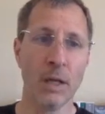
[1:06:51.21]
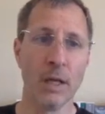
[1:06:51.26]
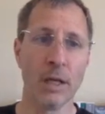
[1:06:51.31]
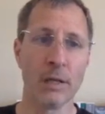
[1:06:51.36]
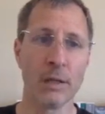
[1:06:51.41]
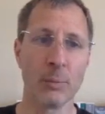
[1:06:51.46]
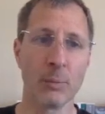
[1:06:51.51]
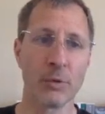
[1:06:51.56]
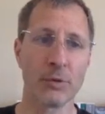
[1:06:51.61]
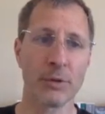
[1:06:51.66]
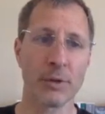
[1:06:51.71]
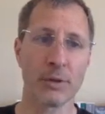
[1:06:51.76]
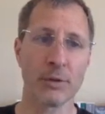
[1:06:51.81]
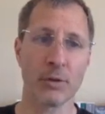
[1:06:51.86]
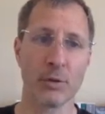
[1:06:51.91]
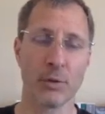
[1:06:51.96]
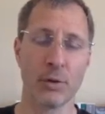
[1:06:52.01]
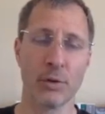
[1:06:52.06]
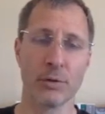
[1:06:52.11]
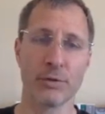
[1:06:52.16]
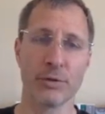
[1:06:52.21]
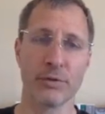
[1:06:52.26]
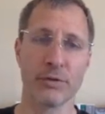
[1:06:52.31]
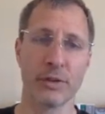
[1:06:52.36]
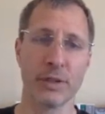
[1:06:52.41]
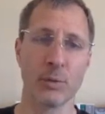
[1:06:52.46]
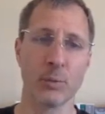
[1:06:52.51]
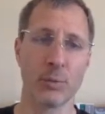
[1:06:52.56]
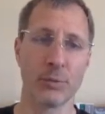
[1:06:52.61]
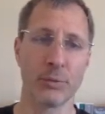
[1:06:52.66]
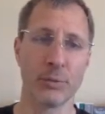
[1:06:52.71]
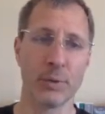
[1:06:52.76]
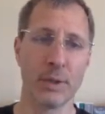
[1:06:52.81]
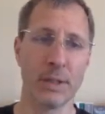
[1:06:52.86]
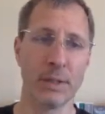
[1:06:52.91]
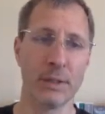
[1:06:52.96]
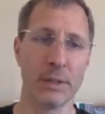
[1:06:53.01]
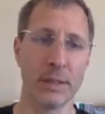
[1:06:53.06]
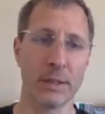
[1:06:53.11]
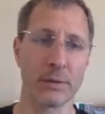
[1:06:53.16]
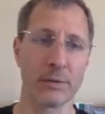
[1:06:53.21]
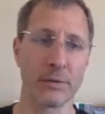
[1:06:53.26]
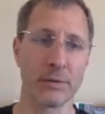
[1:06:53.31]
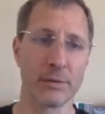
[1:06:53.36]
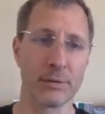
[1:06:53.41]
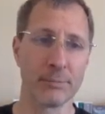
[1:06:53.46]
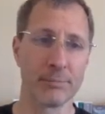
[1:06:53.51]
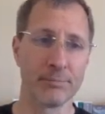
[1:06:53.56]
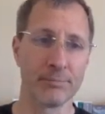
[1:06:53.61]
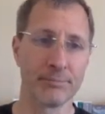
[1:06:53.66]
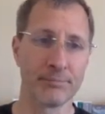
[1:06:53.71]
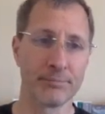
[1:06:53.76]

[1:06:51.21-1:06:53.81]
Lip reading: And then we'll set the largest equal to index.